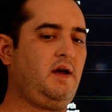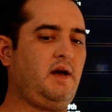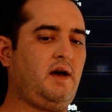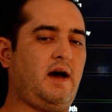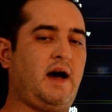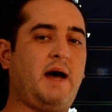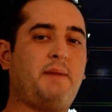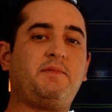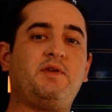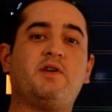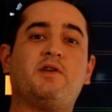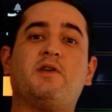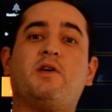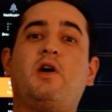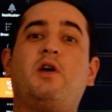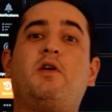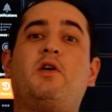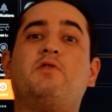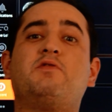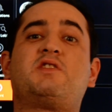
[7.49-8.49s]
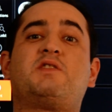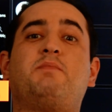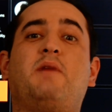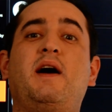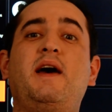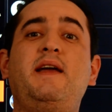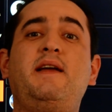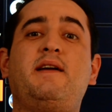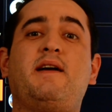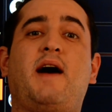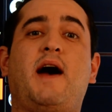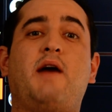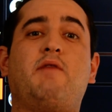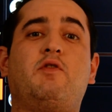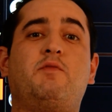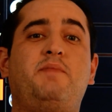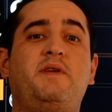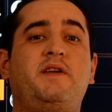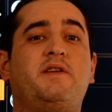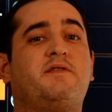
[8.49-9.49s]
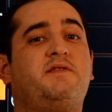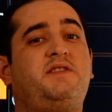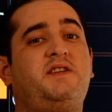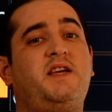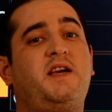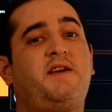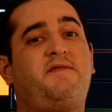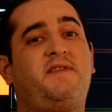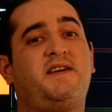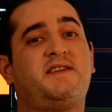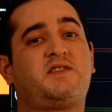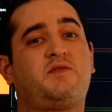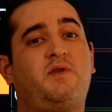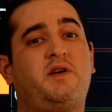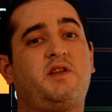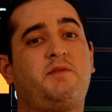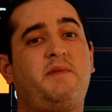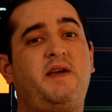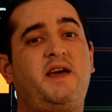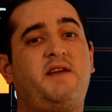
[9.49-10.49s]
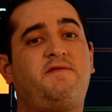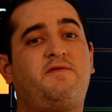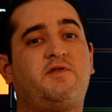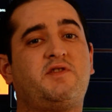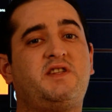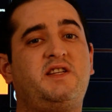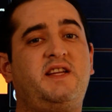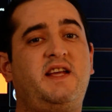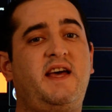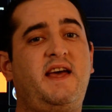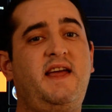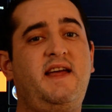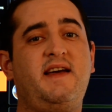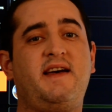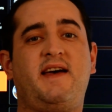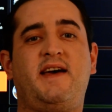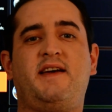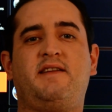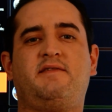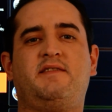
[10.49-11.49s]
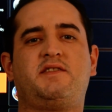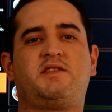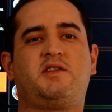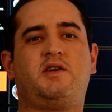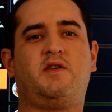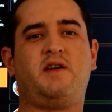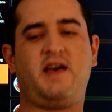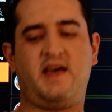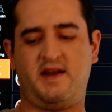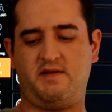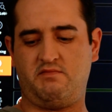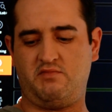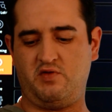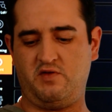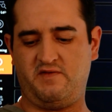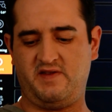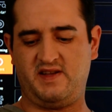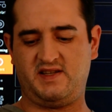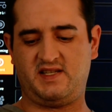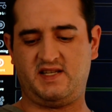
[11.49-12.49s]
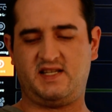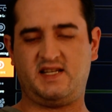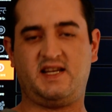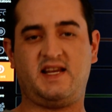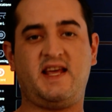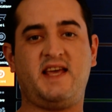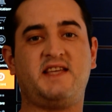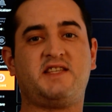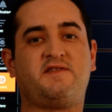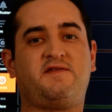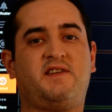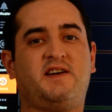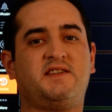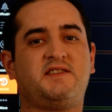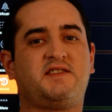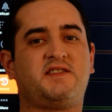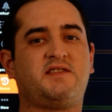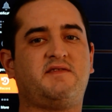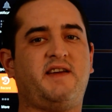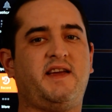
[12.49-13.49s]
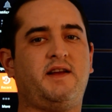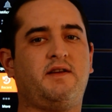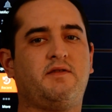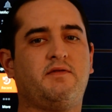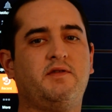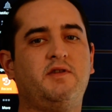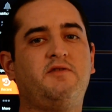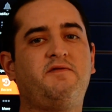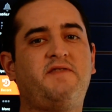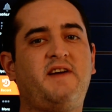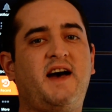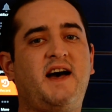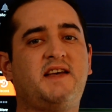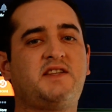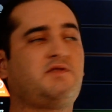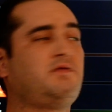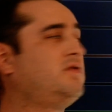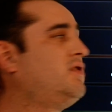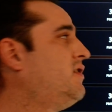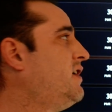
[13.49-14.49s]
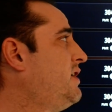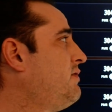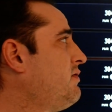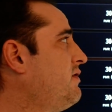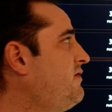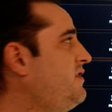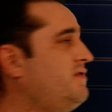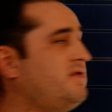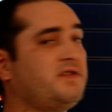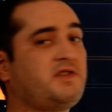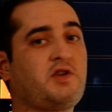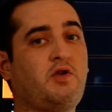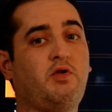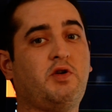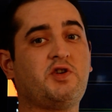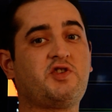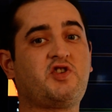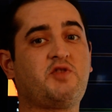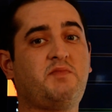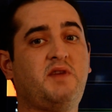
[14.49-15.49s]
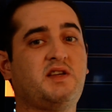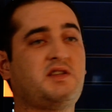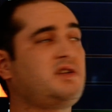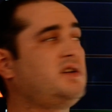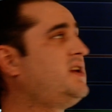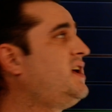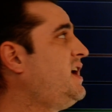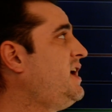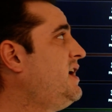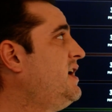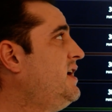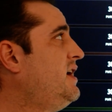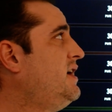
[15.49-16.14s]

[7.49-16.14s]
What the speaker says: I'm your host, Mike. I will be your DFS weatherman for today, and let's go ahead and move into today's fun slate. Real fast, we'll go ahead and review the scores from yesterday.